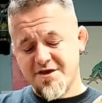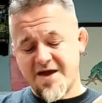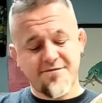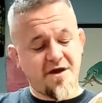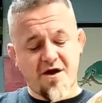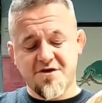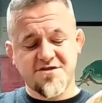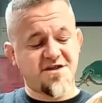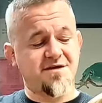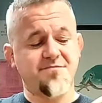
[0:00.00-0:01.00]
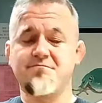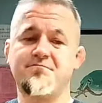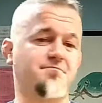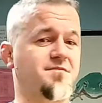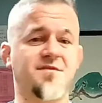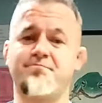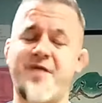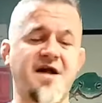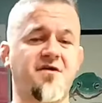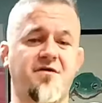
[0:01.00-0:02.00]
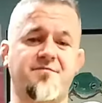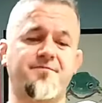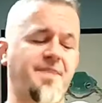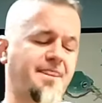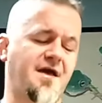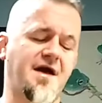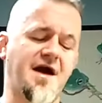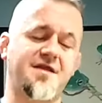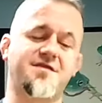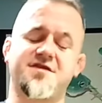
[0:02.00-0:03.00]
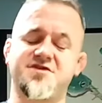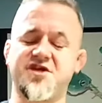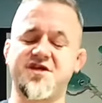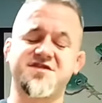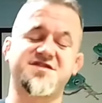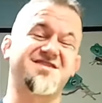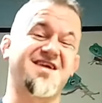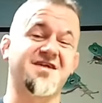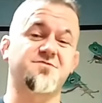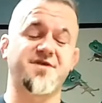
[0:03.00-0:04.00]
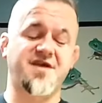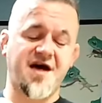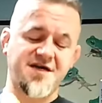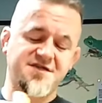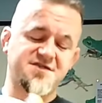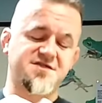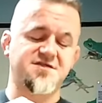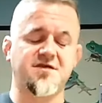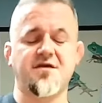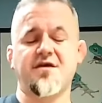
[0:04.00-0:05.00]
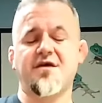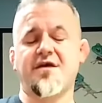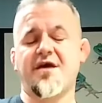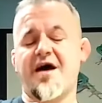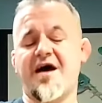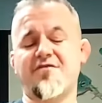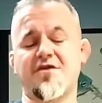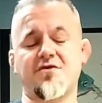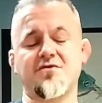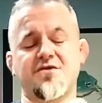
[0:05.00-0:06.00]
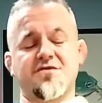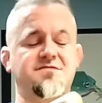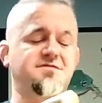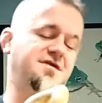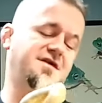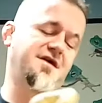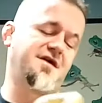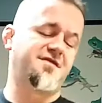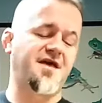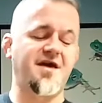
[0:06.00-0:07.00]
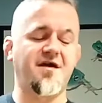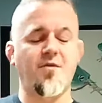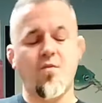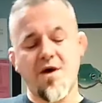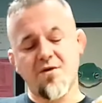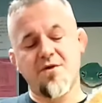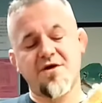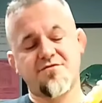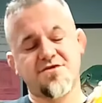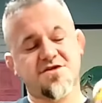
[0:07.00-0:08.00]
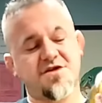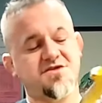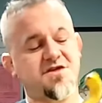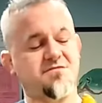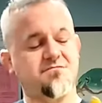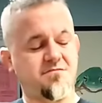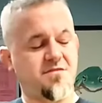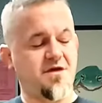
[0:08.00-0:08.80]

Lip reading: Yeah, honestly, bang on. The genus is Aspidites. Have a look. They are well worth researching.